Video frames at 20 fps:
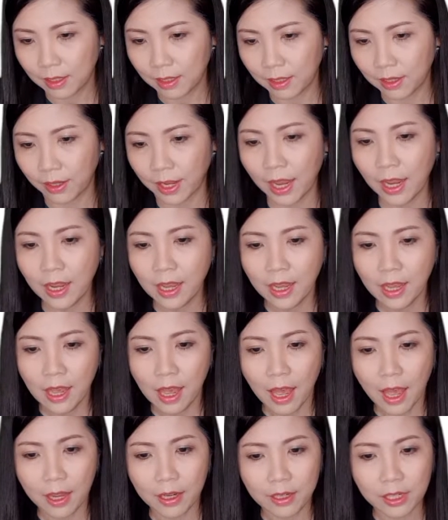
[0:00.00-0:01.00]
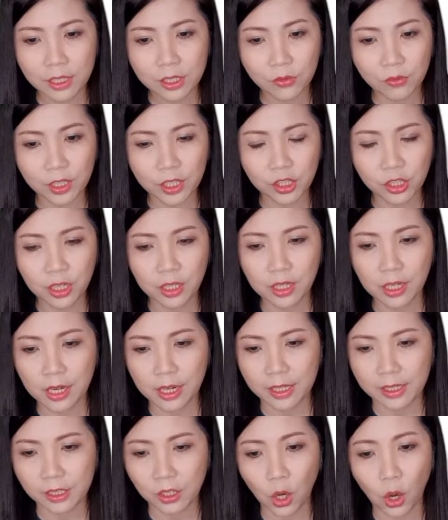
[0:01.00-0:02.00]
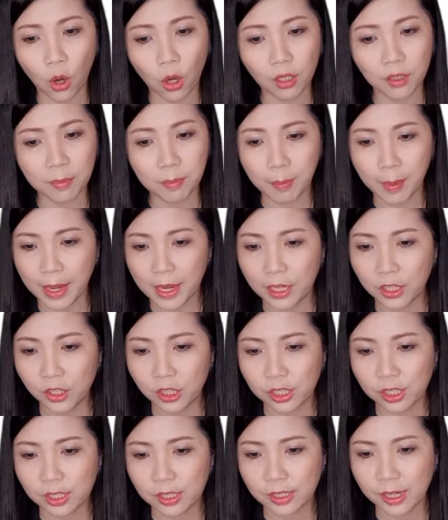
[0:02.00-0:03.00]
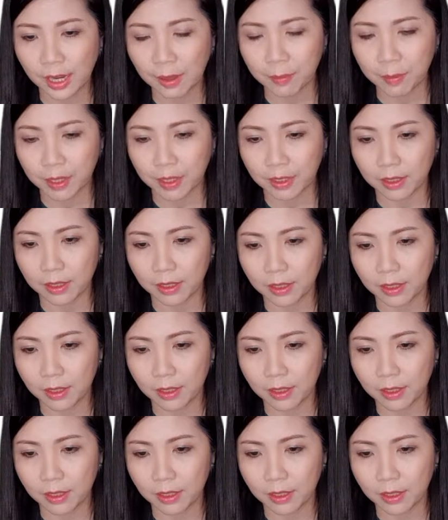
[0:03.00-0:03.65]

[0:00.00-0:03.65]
Okay, and this region is called major segment.